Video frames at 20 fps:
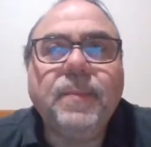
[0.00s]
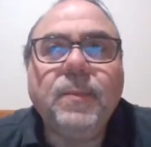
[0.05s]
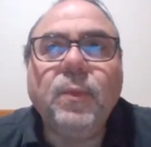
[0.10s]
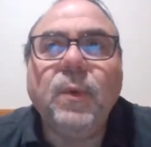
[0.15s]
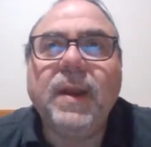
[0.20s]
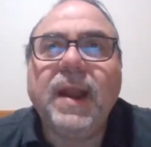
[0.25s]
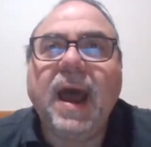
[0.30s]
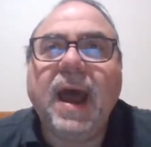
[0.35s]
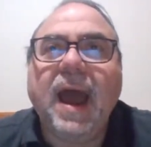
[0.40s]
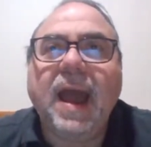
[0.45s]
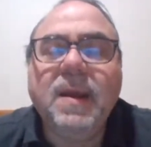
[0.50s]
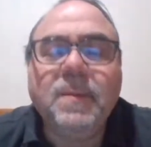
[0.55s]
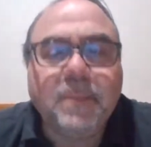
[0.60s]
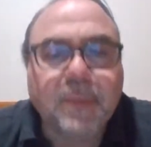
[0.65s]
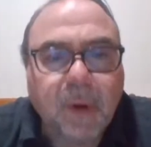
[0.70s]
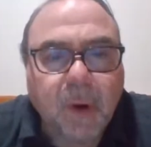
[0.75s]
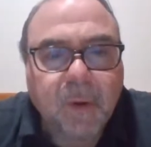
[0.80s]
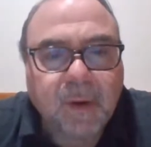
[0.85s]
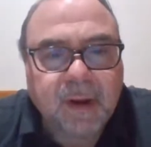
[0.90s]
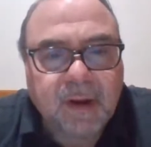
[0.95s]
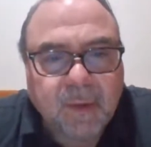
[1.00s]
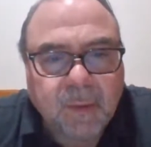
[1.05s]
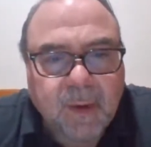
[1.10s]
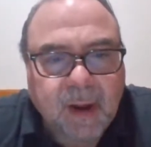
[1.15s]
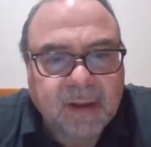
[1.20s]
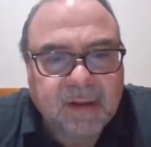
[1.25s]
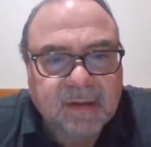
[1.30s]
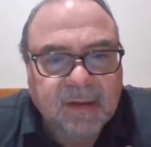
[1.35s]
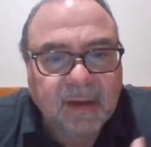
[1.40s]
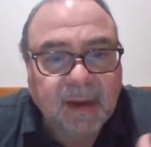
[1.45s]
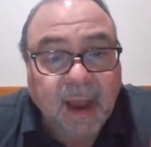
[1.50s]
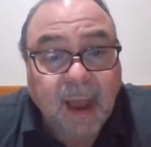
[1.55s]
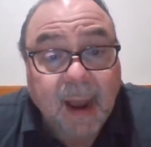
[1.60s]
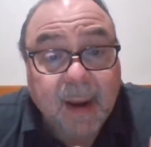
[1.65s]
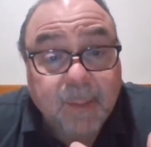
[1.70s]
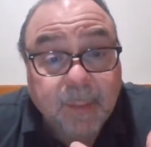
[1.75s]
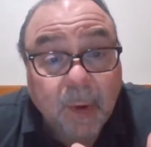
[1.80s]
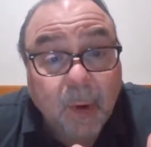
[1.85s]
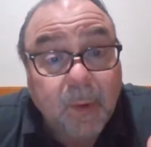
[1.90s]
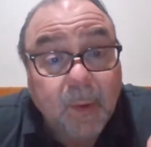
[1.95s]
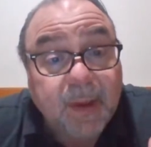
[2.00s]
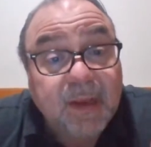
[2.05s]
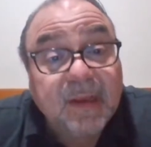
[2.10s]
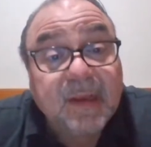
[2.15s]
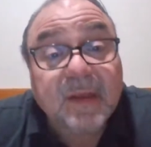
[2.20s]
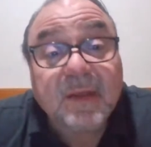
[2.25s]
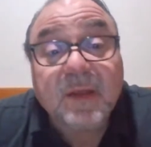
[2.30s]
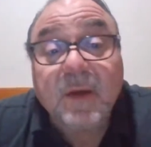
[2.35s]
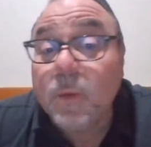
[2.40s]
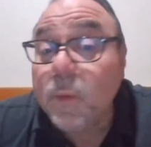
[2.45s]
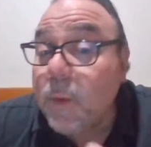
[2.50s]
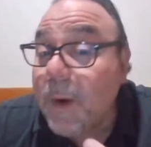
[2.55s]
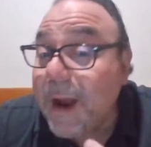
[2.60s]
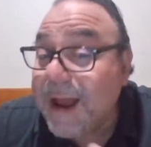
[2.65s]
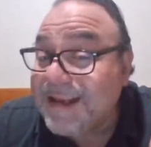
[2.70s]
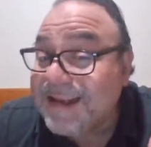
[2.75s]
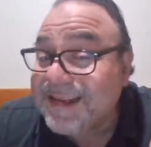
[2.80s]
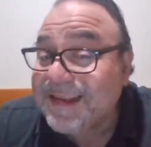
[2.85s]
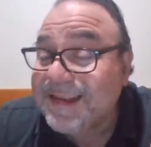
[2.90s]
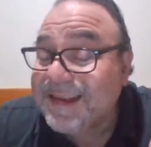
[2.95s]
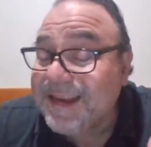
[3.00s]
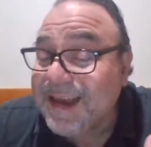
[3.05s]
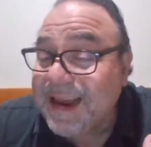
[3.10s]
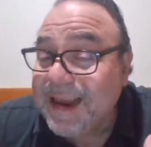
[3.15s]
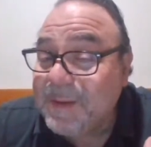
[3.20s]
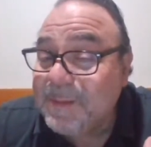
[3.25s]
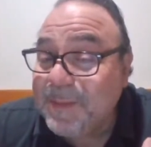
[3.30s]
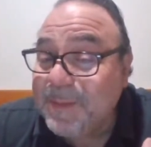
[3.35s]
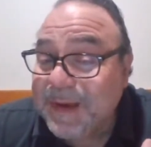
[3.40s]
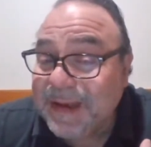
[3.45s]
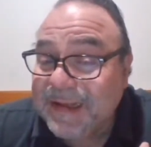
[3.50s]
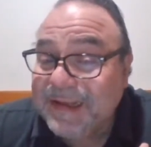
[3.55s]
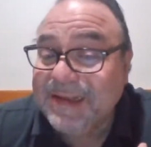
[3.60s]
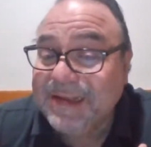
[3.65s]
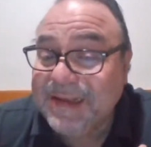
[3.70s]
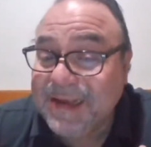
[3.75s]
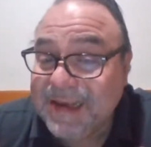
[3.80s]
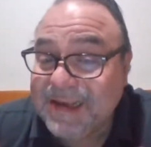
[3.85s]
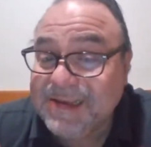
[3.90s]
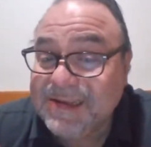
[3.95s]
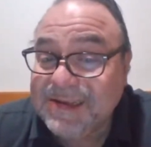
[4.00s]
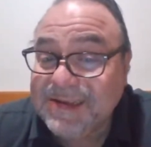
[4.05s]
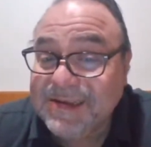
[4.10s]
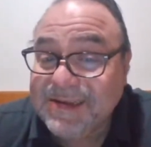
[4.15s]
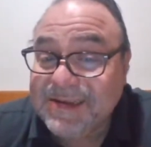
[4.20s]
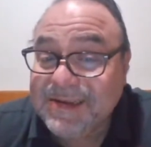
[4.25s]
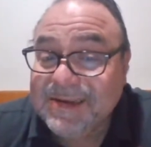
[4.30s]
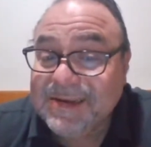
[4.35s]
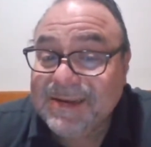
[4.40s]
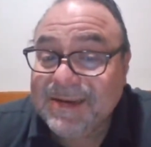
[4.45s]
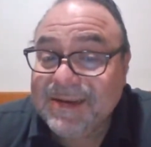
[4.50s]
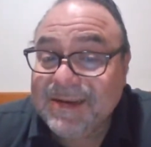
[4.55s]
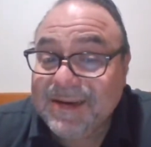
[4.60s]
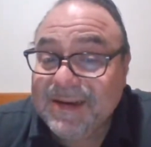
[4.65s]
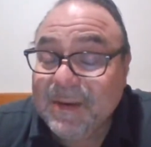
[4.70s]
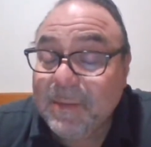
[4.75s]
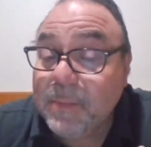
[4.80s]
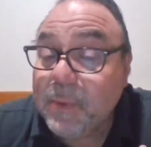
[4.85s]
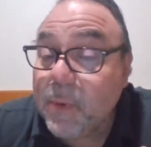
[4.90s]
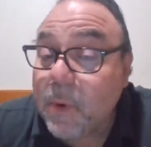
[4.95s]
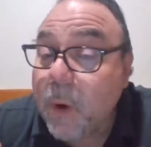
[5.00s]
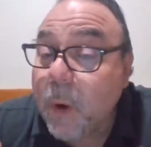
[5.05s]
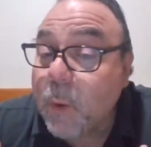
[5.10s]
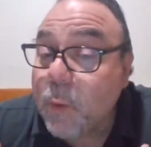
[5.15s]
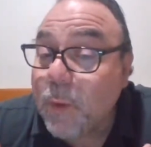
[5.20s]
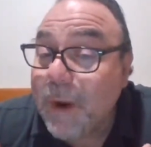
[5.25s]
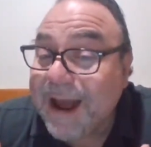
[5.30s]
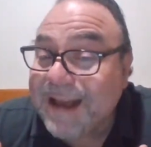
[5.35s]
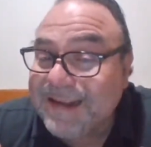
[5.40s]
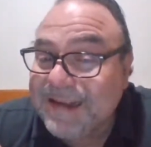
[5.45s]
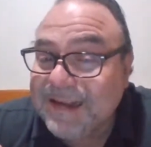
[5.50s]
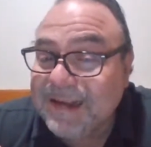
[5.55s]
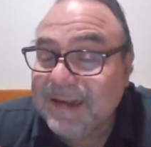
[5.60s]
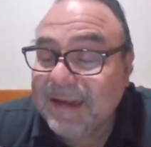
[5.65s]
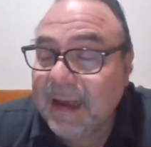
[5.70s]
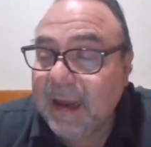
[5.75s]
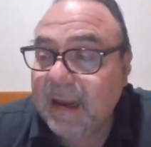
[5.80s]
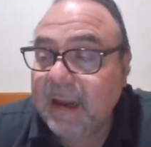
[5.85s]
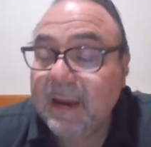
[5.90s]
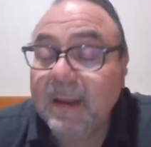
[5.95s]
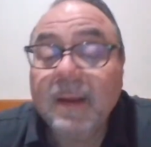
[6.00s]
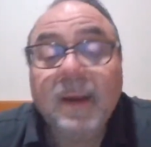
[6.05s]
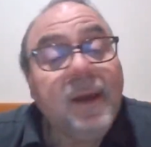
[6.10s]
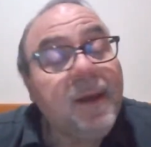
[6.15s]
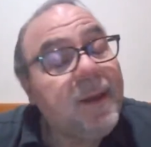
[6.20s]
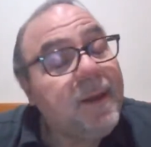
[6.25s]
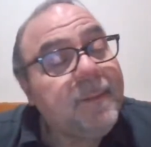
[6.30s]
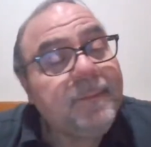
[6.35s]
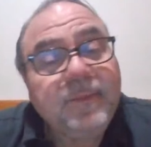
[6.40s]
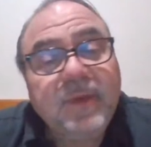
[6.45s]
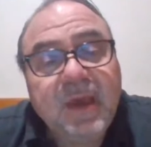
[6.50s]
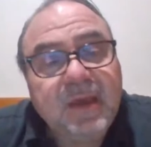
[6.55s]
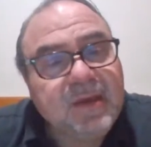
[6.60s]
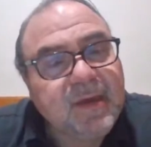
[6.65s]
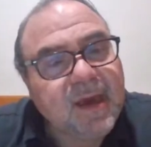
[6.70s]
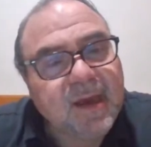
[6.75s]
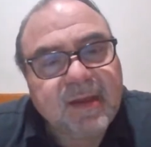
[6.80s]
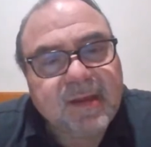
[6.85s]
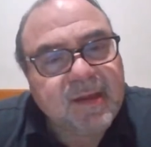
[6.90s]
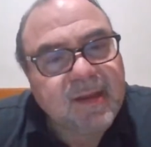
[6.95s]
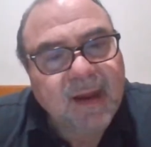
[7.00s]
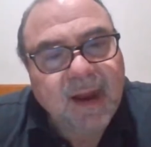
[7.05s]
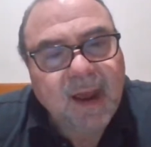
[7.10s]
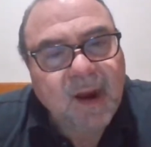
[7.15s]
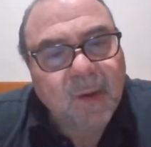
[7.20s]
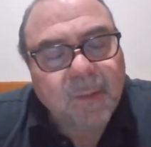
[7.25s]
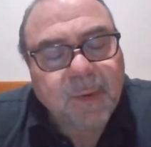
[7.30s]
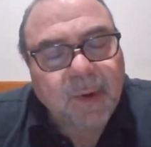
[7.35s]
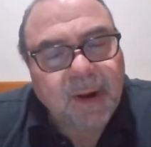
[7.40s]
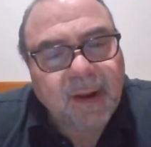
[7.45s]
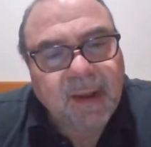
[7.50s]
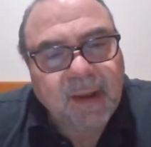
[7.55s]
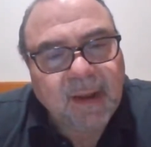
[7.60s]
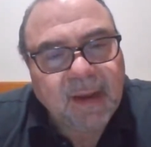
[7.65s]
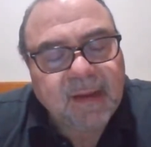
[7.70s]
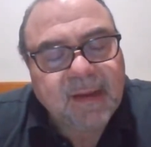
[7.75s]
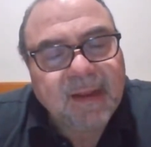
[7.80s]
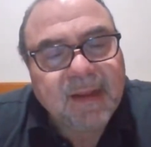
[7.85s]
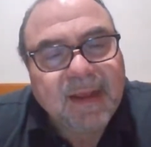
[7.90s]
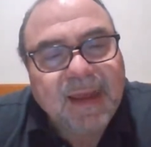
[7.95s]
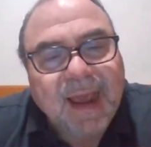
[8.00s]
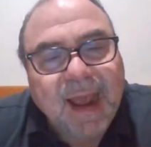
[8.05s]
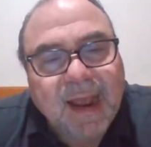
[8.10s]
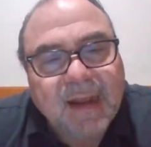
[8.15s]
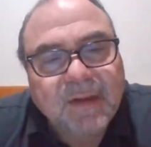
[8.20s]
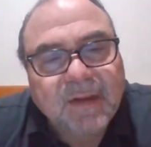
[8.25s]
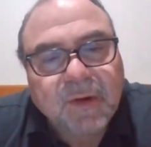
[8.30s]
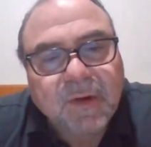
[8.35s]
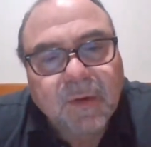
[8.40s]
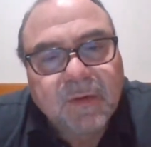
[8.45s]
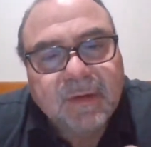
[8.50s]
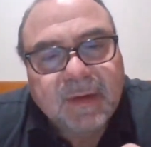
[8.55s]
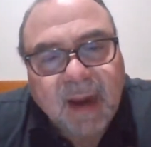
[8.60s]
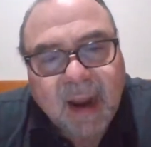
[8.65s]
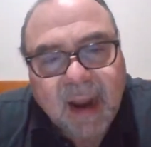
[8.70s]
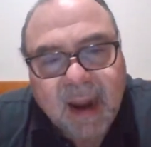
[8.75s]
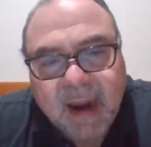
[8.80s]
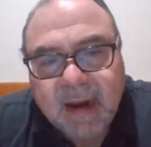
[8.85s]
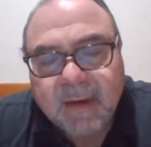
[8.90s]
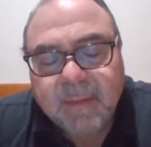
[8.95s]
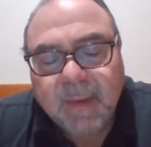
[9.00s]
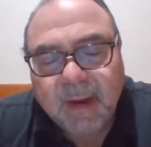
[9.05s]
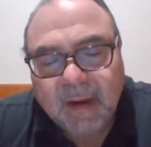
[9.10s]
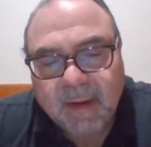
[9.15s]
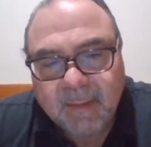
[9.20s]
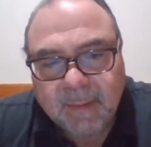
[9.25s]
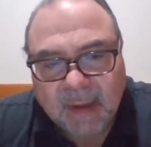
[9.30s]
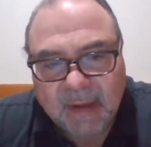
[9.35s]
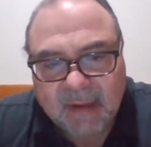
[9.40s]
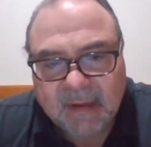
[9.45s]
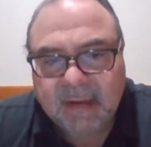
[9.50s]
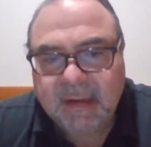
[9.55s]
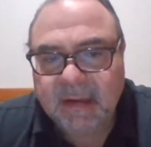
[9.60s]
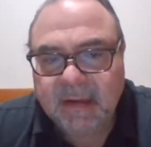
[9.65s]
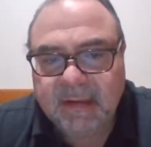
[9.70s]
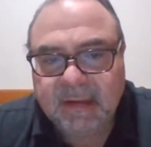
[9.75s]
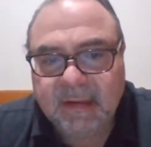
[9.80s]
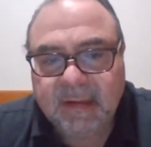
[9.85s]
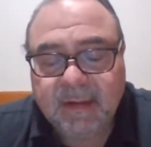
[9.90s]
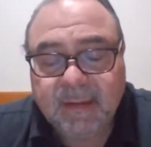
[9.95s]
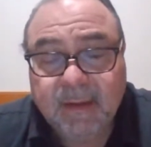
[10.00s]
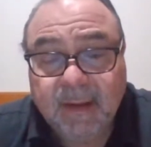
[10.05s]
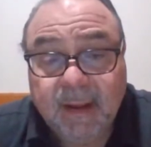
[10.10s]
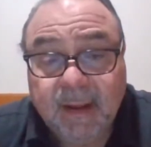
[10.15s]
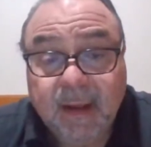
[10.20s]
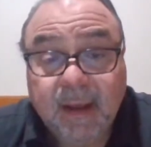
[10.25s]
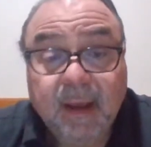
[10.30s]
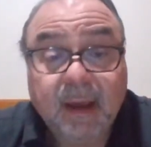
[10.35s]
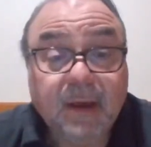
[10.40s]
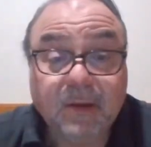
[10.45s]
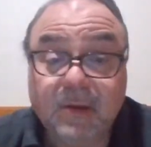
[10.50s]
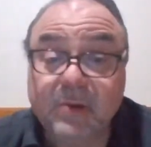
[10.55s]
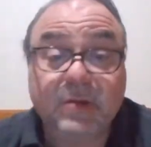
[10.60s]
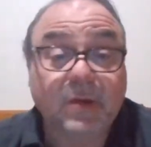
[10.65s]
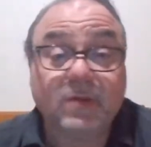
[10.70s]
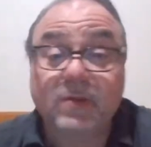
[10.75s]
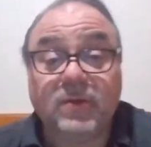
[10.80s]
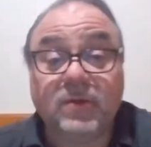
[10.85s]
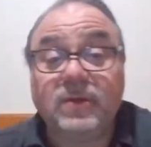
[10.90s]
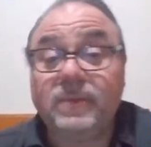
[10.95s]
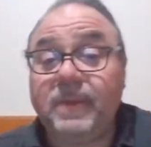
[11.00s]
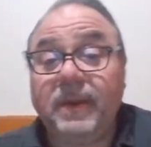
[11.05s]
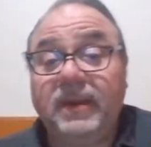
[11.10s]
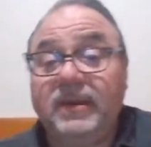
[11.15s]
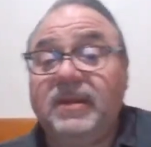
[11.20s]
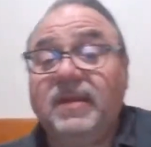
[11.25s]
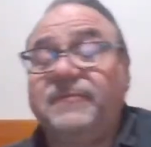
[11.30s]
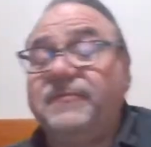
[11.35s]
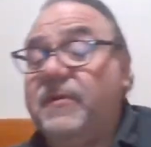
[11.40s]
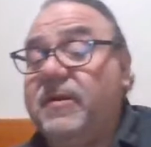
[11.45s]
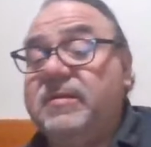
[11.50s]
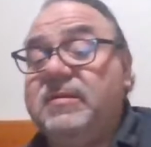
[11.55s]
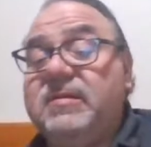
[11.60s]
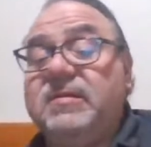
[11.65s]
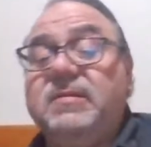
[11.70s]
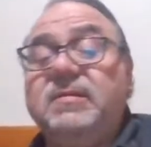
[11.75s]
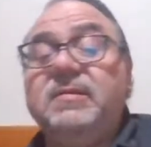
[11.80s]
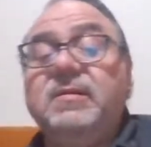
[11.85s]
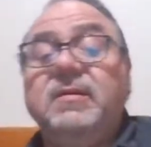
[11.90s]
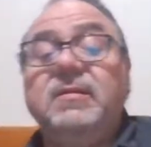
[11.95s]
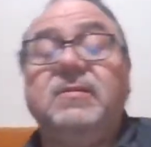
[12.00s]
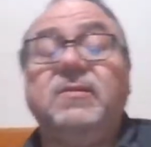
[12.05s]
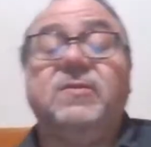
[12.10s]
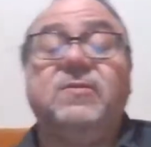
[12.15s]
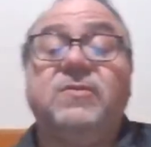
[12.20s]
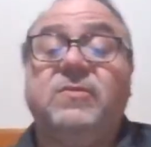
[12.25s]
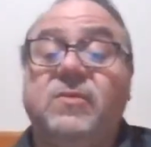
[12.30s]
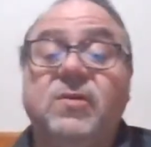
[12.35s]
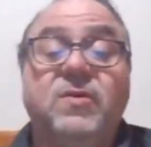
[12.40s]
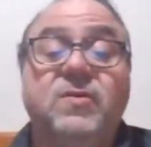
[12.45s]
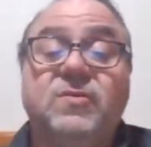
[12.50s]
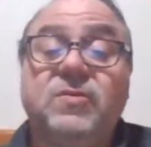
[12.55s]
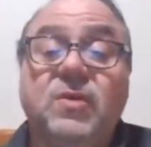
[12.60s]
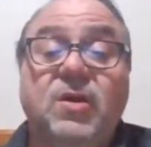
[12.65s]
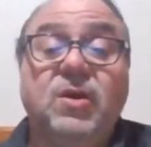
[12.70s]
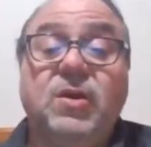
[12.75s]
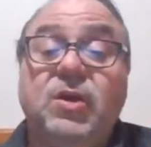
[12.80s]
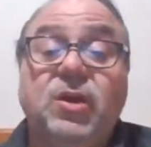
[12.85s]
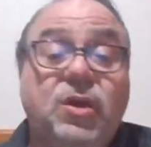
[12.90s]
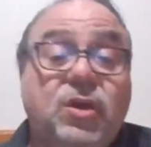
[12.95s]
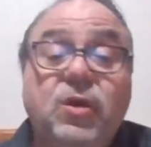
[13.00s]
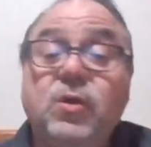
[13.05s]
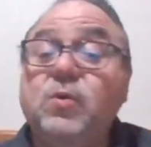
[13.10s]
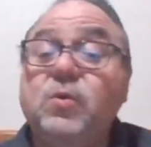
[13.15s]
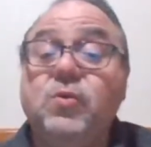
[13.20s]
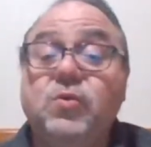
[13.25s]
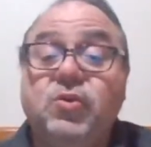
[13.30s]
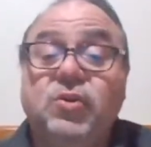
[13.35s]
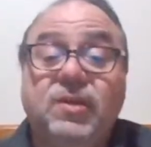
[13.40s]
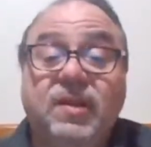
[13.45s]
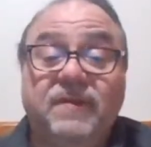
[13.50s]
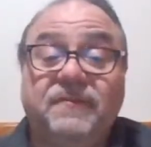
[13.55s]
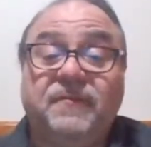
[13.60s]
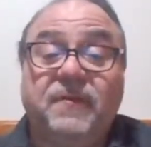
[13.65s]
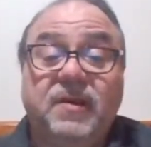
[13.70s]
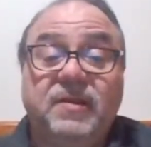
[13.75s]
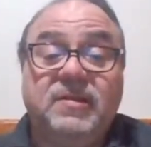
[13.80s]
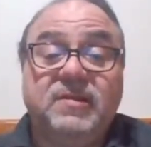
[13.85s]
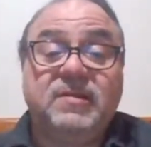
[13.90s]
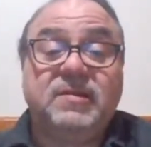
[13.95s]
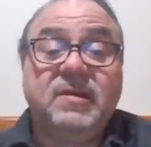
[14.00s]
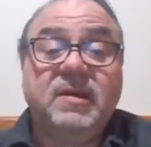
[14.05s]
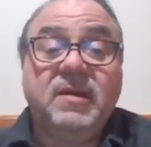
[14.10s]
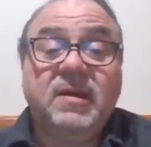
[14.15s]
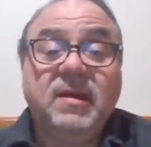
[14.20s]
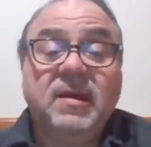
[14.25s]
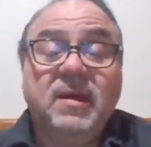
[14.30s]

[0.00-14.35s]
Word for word: when I broke into wrestling, I broke into the wrestling business, pro wrestling. These kids today are breaking into the entertainment business. So there's a big difference. There's a huge difference.